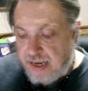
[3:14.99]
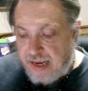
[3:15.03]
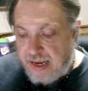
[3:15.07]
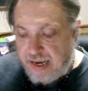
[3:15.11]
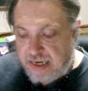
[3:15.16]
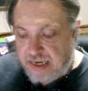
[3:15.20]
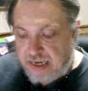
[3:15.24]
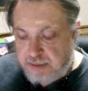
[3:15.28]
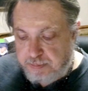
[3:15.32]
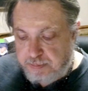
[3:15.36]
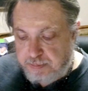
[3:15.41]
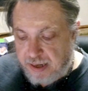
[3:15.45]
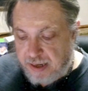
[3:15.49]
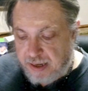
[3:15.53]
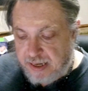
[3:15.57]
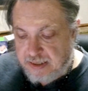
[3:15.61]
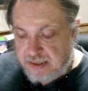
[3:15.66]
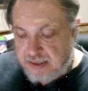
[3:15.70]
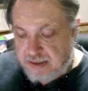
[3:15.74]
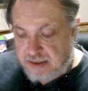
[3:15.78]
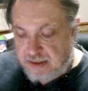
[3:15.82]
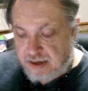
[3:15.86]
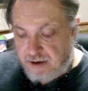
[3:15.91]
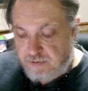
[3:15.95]
explain
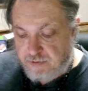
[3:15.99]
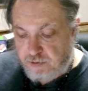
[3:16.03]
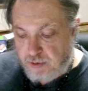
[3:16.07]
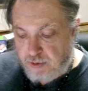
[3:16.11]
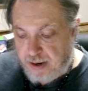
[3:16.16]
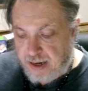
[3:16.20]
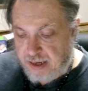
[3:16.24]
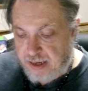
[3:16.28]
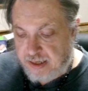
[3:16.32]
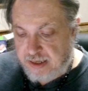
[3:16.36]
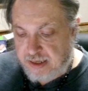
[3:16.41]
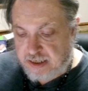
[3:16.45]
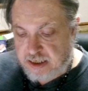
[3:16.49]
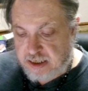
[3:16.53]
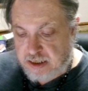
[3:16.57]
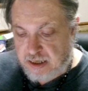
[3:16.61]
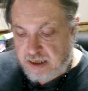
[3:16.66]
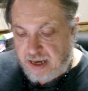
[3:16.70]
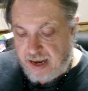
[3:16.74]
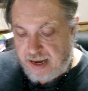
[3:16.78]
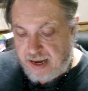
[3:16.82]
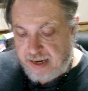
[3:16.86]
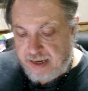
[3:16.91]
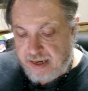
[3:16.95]
stuff well,
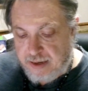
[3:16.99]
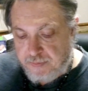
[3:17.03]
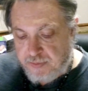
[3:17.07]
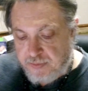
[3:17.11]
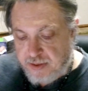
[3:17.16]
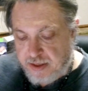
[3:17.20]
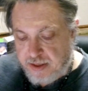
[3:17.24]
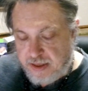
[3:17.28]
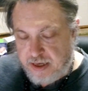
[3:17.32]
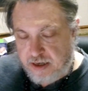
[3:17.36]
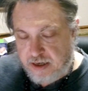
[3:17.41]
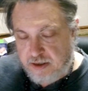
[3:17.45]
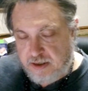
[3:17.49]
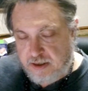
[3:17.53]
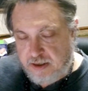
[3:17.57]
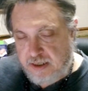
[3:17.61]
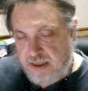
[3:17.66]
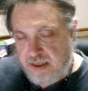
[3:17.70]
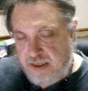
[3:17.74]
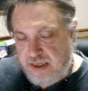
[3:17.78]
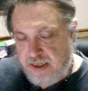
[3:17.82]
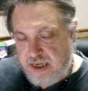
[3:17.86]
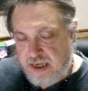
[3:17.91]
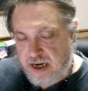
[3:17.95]
and
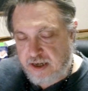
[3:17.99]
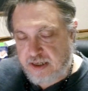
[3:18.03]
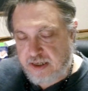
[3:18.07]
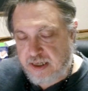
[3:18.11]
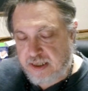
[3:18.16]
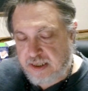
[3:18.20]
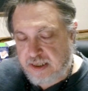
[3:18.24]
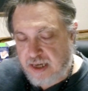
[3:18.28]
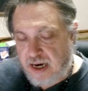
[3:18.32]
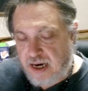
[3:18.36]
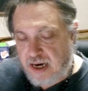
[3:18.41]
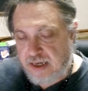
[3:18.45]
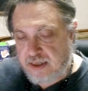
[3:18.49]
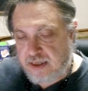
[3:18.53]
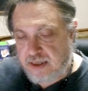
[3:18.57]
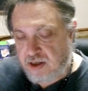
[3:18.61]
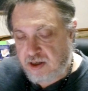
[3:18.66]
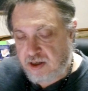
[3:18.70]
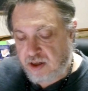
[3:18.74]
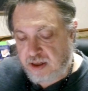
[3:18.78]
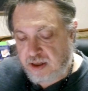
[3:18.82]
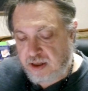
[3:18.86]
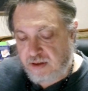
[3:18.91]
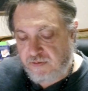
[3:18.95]
they're designed
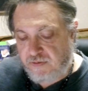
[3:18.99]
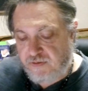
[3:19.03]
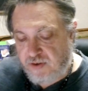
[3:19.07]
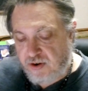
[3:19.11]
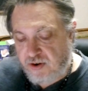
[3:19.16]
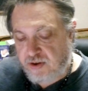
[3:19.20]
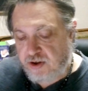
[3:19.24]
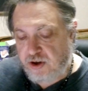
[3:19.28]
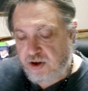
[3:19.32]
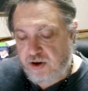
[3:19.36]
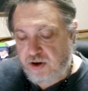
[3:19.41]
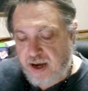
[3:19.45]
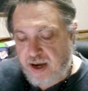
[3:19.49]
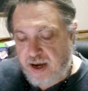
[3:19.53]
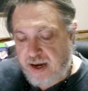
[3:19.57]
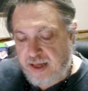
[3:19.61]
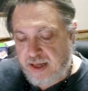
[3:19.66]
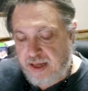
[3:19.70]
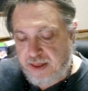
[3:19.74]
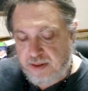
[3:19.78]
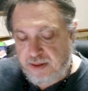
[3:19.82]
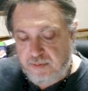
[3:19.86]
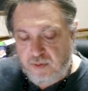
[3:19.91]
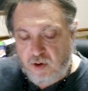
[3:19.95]
so that the further you get
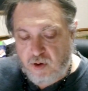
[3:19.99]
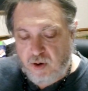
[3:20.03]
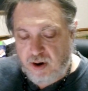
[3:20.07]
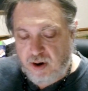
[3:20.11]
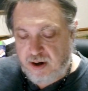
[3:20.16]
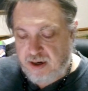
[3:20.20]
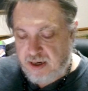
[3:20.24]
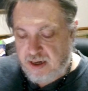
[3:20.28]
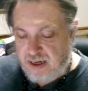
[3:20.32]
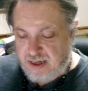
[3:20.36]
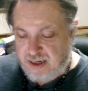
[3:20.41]
in, the more